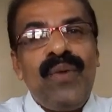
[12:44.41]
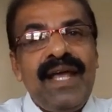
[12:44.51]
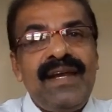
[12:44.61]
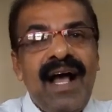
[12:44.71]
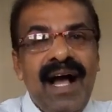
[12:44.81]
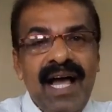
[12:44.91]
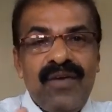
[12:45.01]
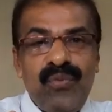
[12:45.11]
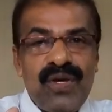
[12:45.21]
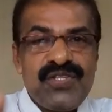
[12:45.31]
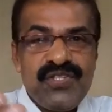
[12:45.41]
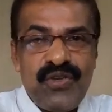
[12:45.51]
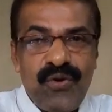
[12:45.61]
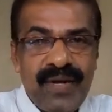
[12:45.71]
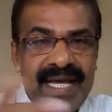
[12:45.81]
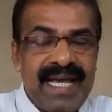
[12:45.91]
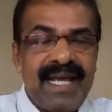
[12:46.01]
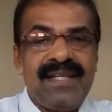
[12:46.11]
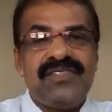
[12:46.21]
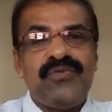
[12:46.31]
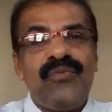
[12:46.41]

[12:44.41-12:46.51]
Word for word: when I was your age,